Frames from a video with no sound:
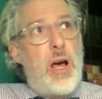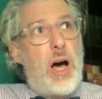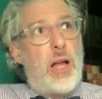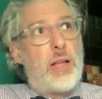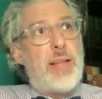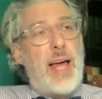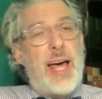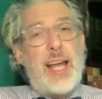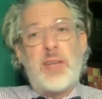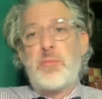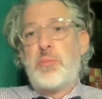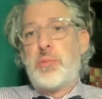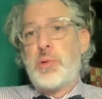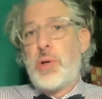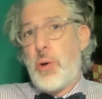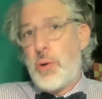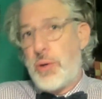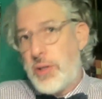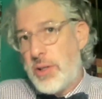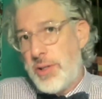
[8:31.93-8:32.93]
a lot of
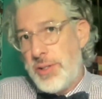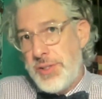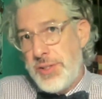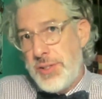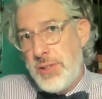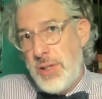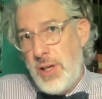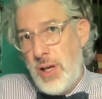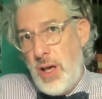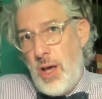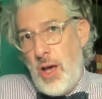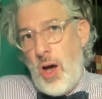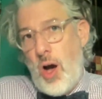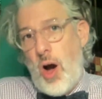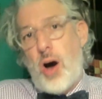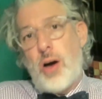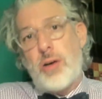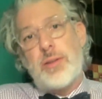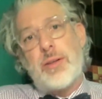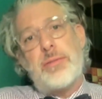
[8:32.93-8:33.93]
brokers
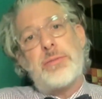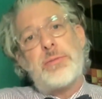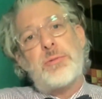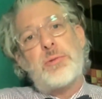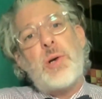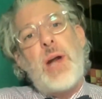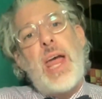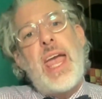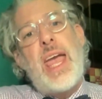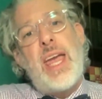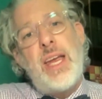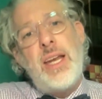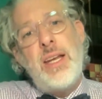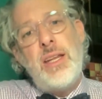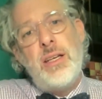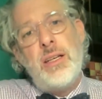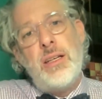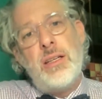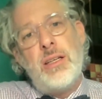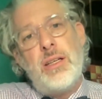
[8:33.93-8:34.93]
are
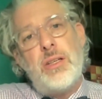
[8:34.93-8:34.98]
afraid